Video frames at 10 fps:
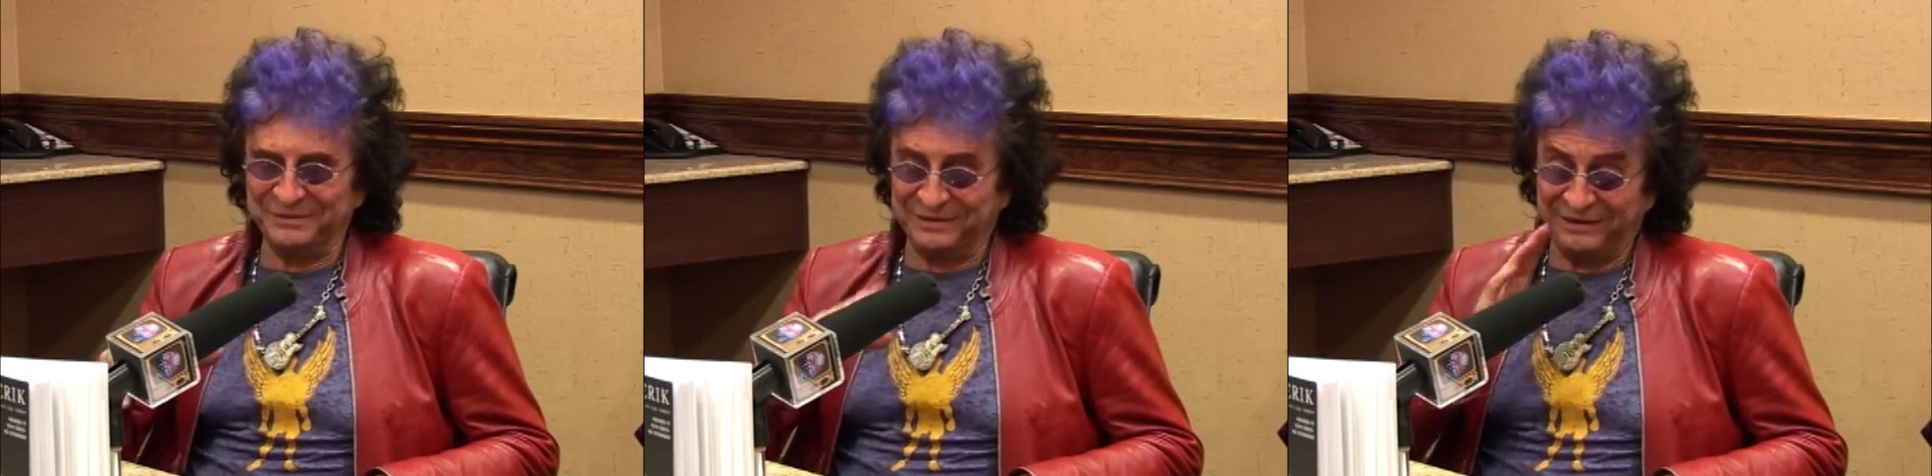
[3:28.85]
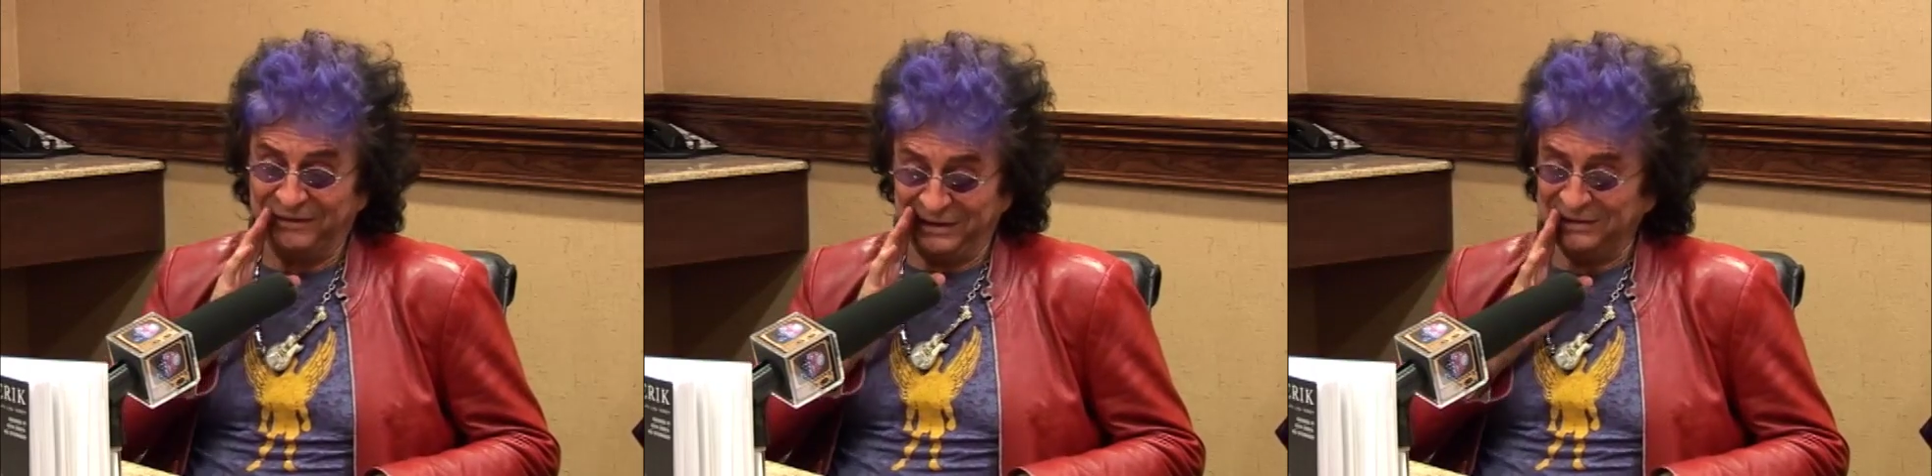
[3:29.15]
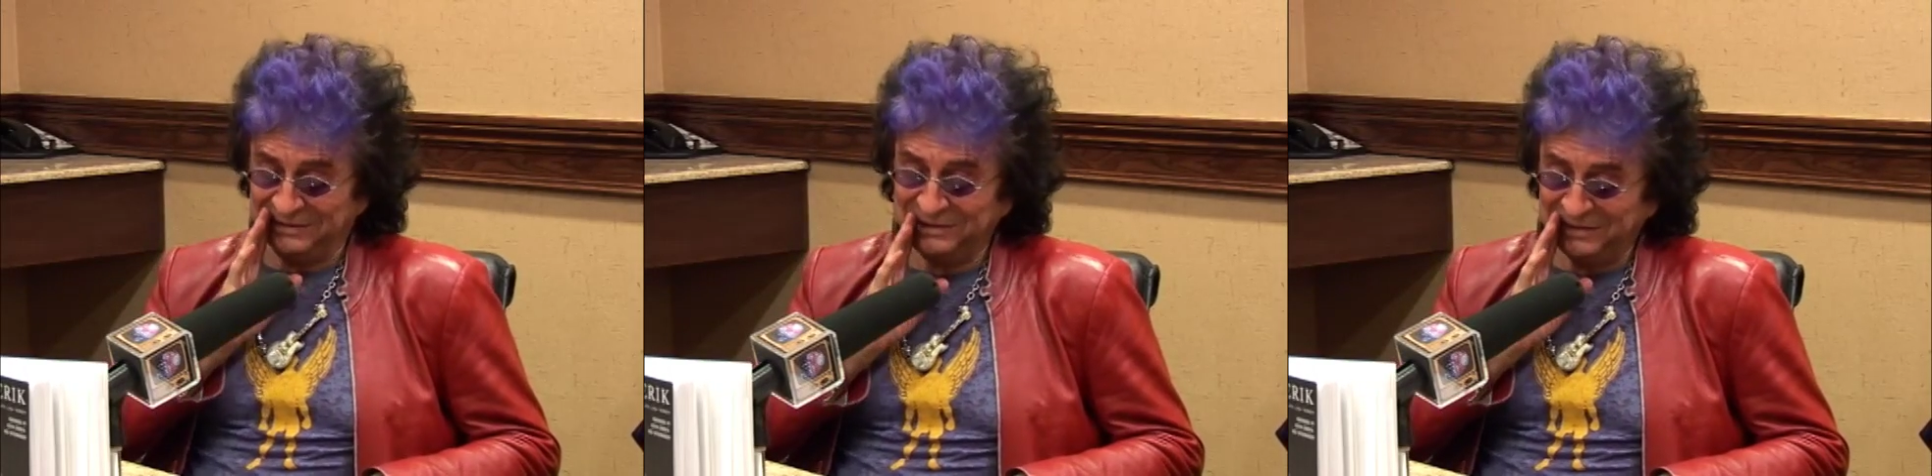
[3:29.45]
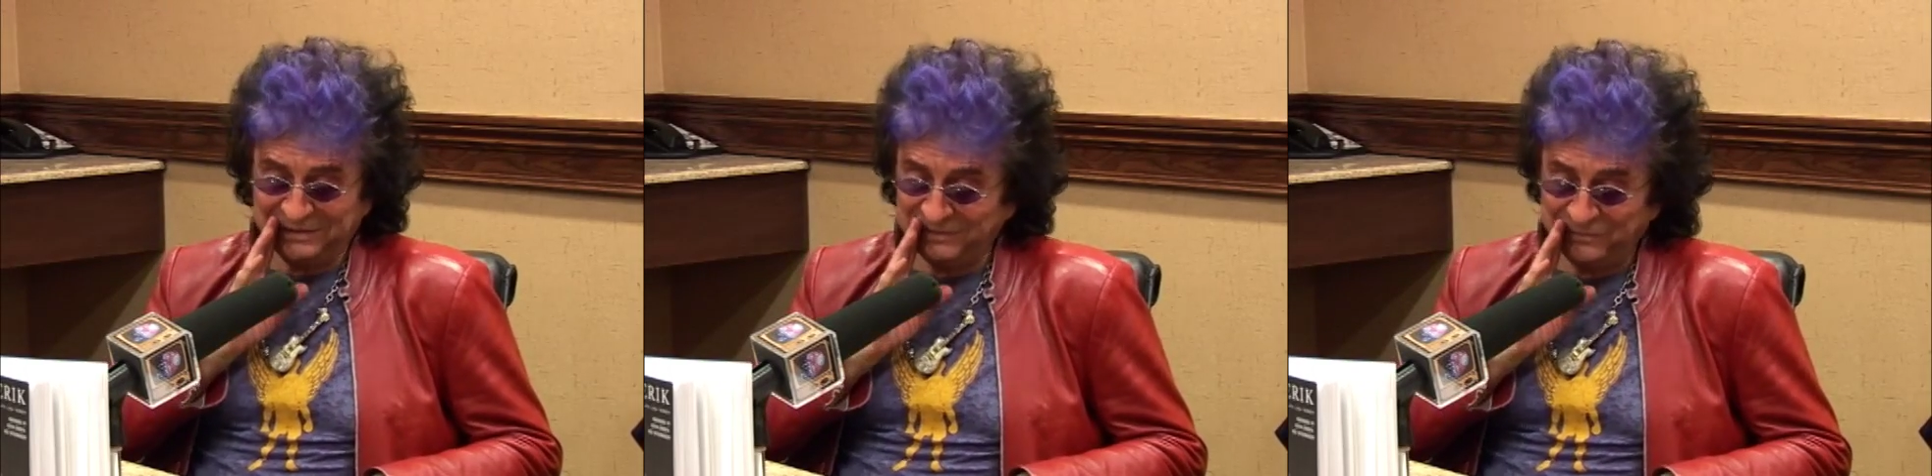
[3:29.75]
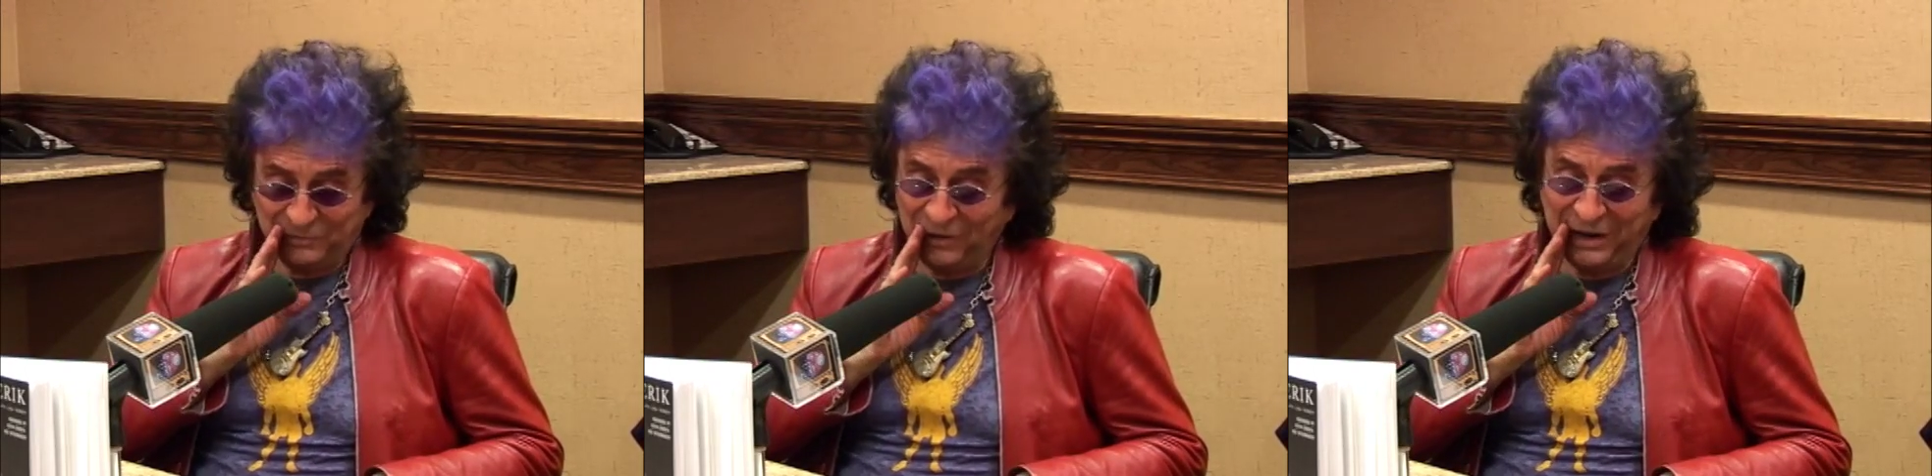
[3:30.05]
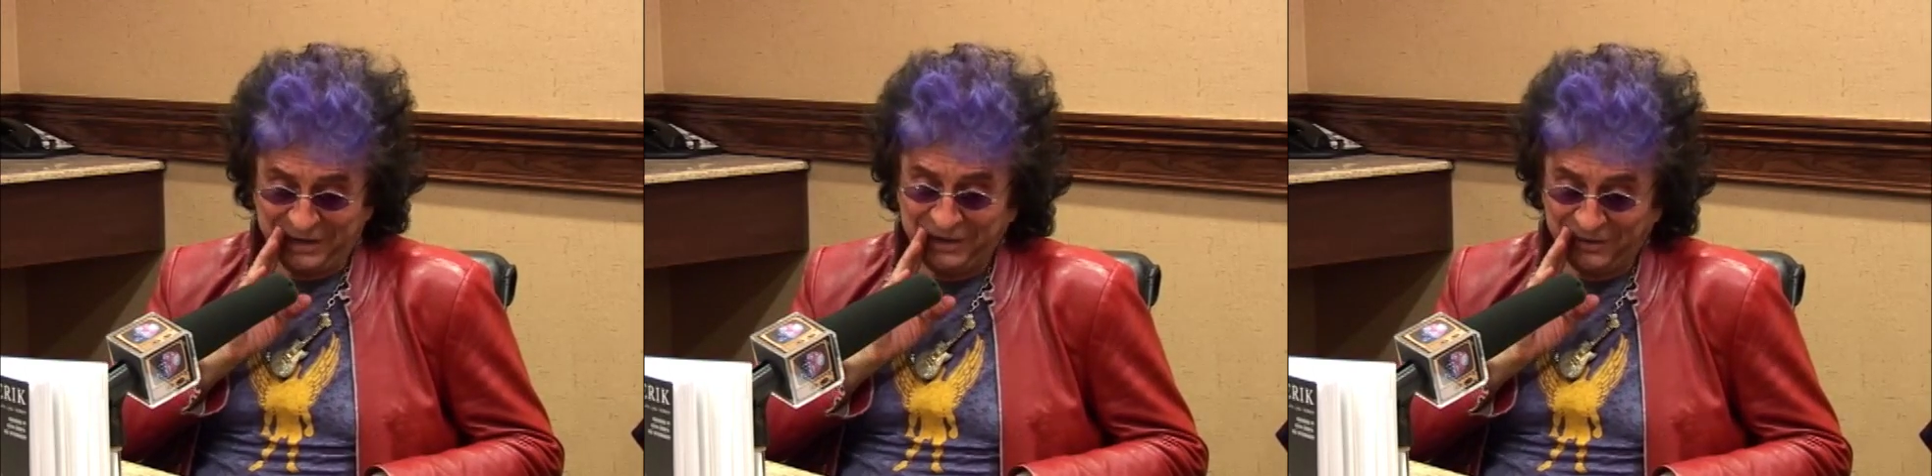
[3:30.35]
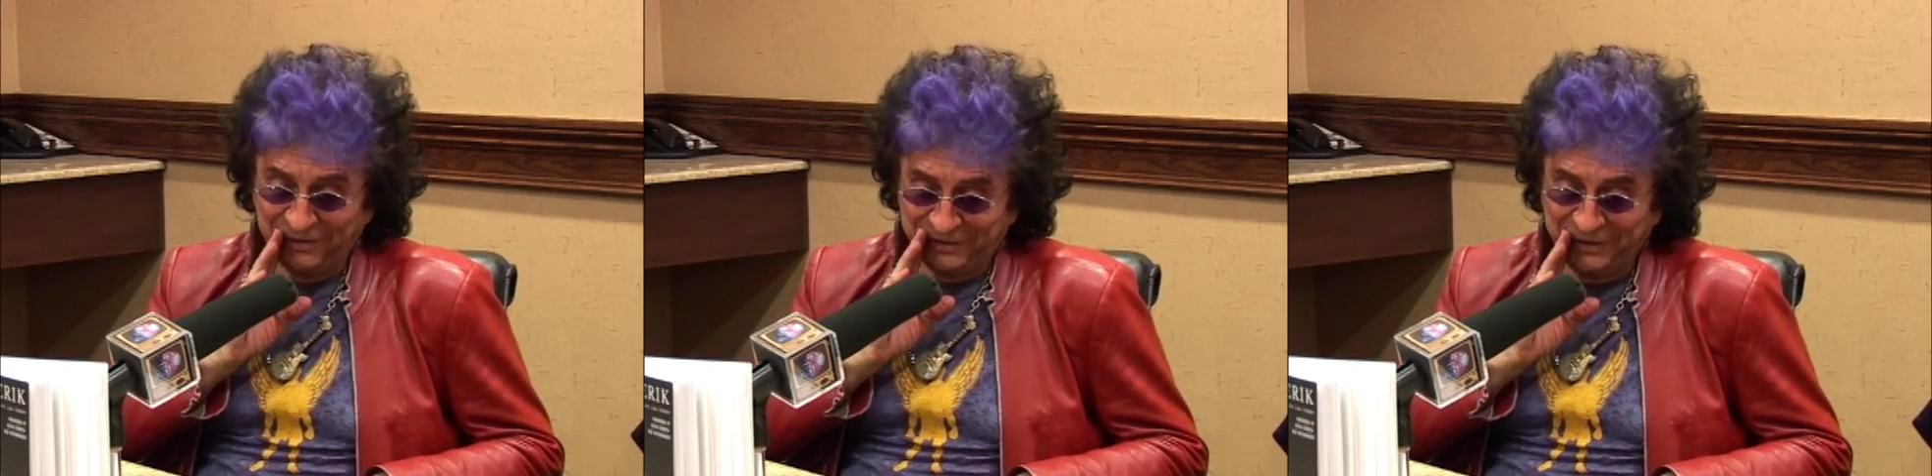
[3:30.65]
Larry, we're out of here,